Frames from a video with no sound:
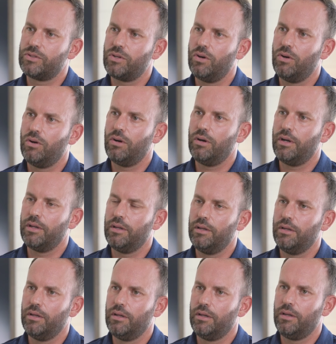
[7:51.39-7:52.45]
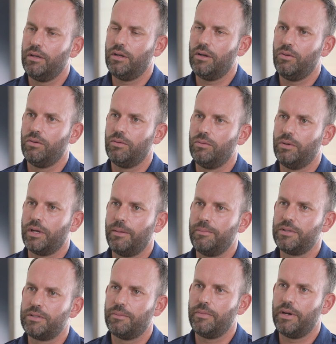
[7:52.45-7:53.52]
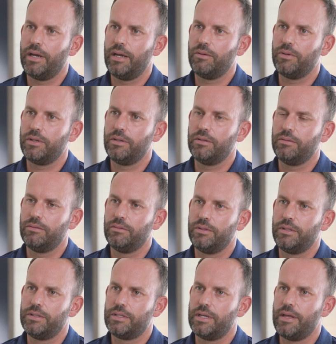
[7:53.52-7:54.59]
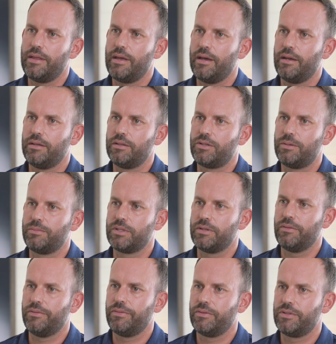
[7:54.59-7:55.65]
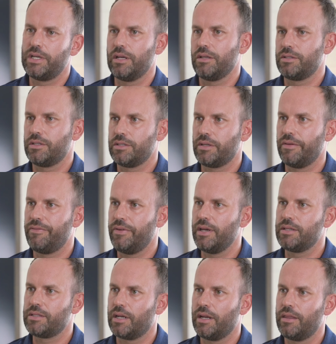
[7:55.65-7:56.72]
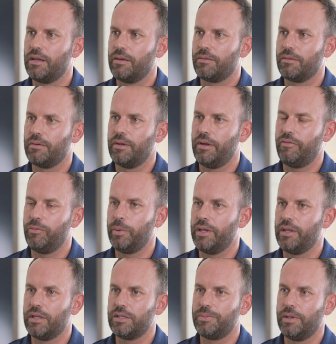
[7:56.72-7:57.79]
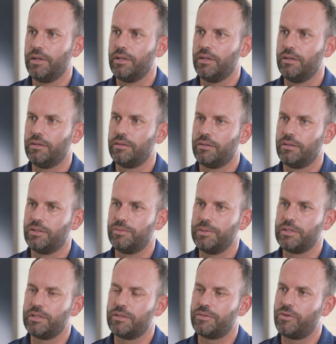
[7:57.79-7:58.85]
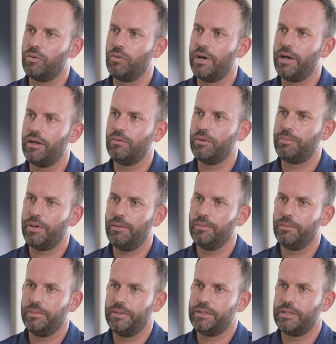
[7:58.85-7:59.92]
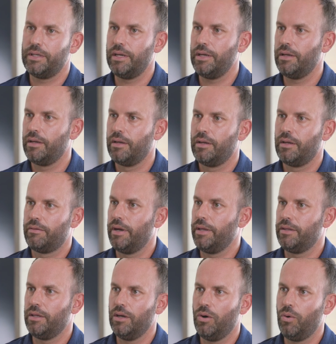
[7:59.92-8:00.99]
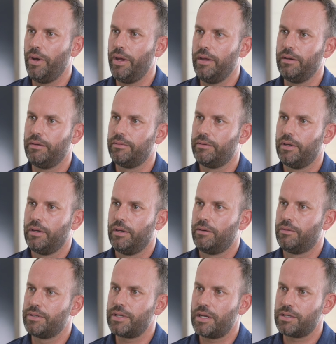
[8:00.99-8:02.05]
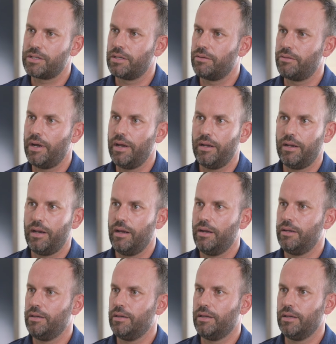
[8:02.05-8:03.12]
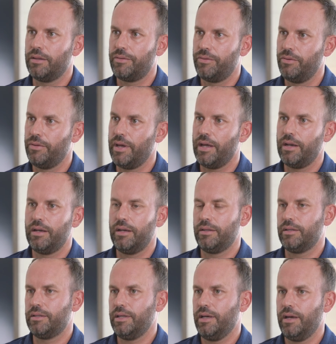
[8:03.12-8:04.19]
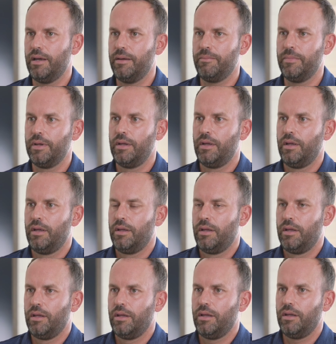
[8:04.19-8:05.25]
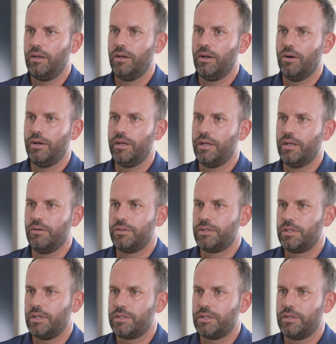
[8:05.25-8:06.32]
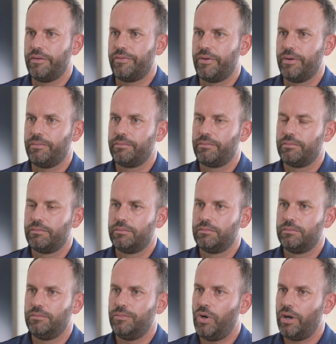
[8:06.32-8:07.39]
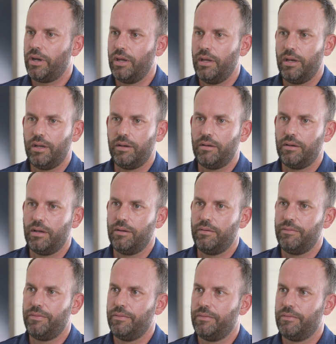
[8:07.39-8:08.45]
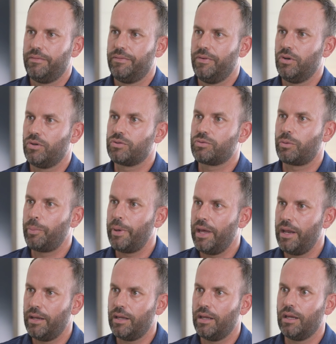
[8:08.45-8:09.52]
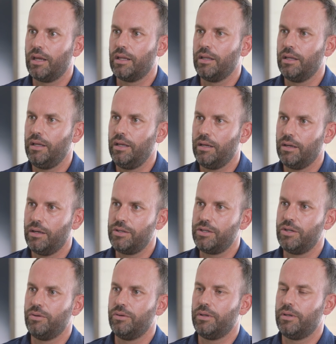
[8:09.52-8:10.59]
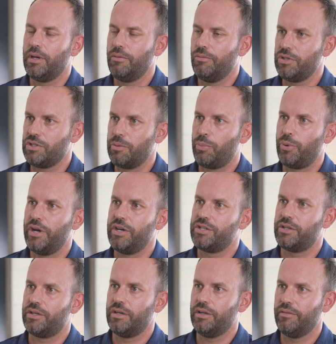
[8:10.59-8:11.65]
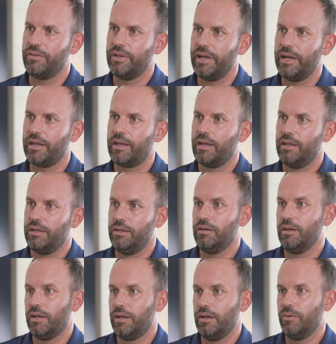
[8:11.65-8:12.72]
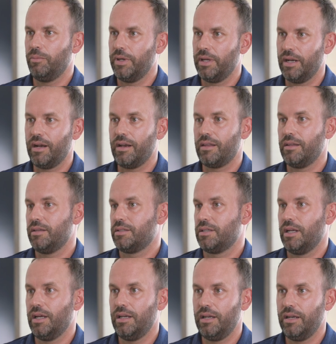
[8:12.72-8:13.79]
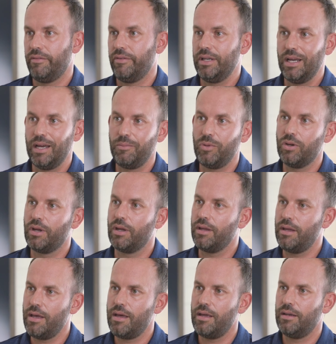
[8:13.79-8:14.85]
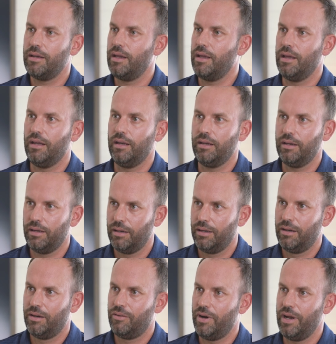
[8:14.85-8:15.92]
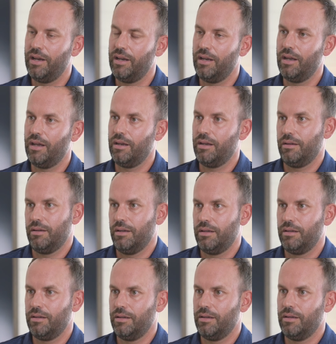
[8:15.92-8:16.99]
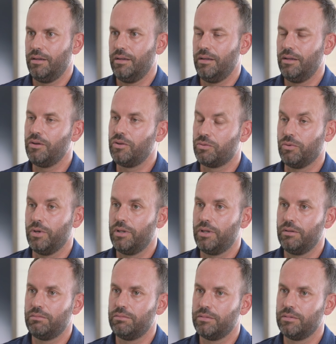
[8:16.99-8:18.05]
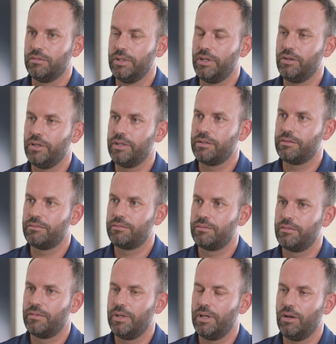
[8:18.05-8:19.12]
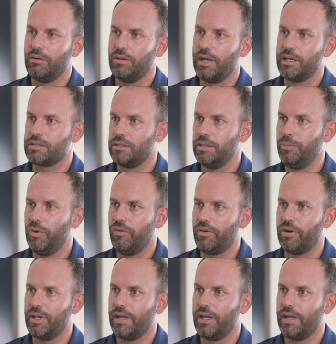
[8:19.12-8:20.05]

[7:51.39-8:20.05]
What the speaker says: So, you know, what comes to mind when you say that in terms of challenges I faced, and I think everybody that's been in this business for a while would probably say, right, the '08 recession, right? And how do you get through that? And at the time, you know, it was such a different market, and folks were panicking and leaning on you, and it was the pressure of like, you got to help me get out of this, and I need every dime you can get, and right, and it is one you literally, you know, lost sleep over.